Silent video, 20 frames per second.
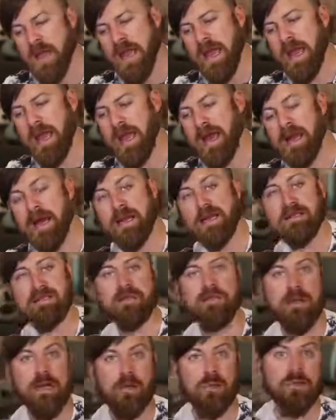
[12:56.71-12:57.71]
and
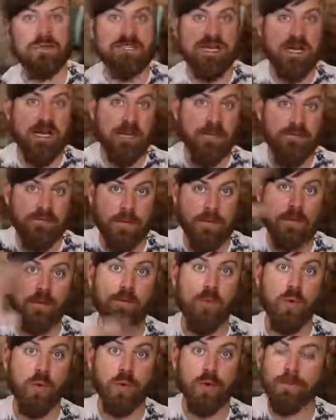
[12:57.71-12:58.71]
they will take it from the
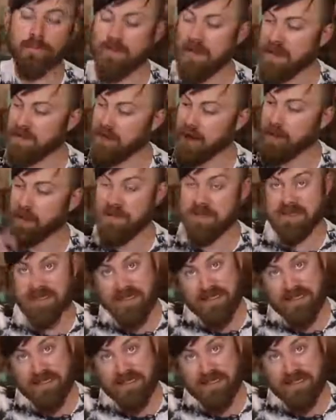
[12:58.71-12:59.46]
port and they will